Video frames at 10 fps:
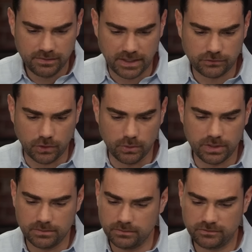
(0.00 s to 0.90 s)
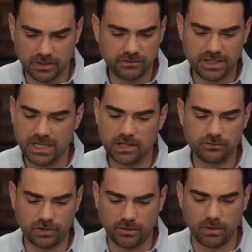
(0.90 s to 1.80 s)
that showed Disney
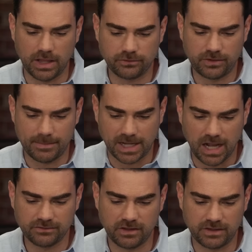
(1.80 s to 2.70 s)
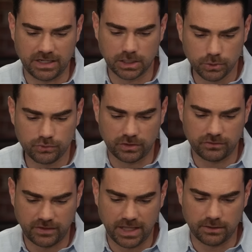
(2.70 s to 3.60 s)
general entertainment content and
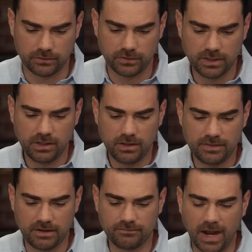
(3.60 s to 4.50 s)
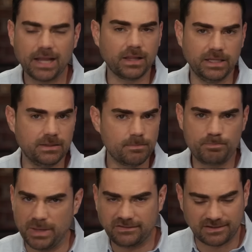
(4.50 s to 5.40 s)
inclusion standards that violate
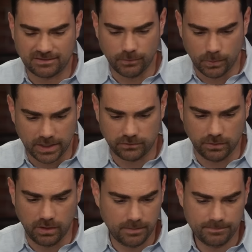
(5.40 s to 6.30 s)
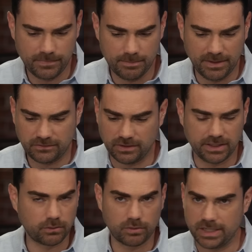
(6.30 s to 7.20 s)
basic civil rights law and
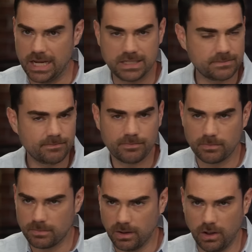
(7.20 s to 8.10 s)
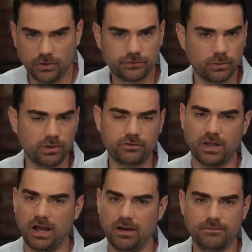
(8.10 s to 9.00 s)
basically create all sorts
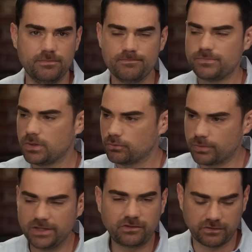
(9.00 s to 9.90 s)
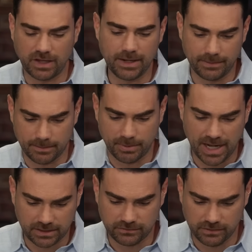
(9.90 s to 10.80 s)
of racist hiring
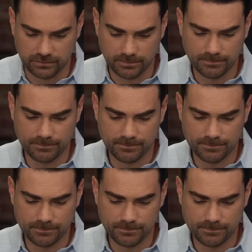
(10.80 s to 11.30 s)
practices.